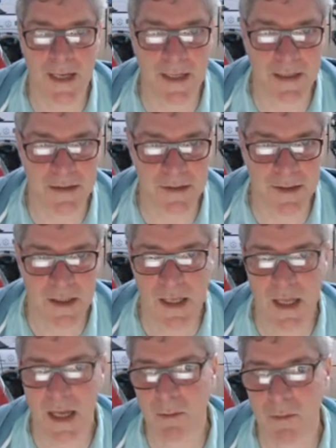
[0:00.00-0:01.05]
8
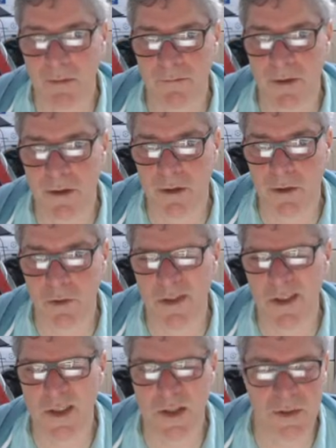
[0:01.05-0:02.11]
and 1 volt
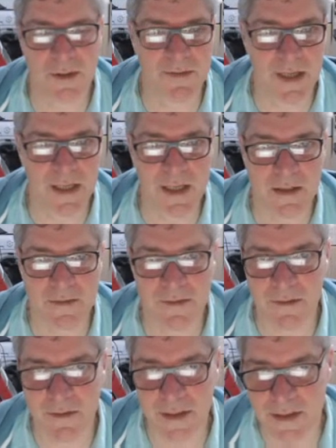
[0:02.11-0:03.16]
2 I think it is for
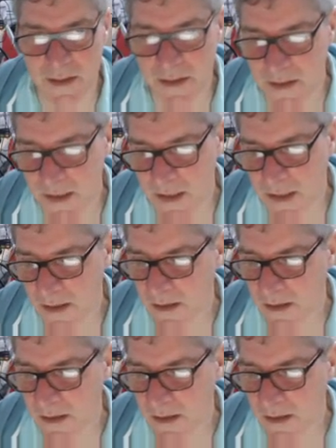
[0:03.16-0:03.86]
the VCC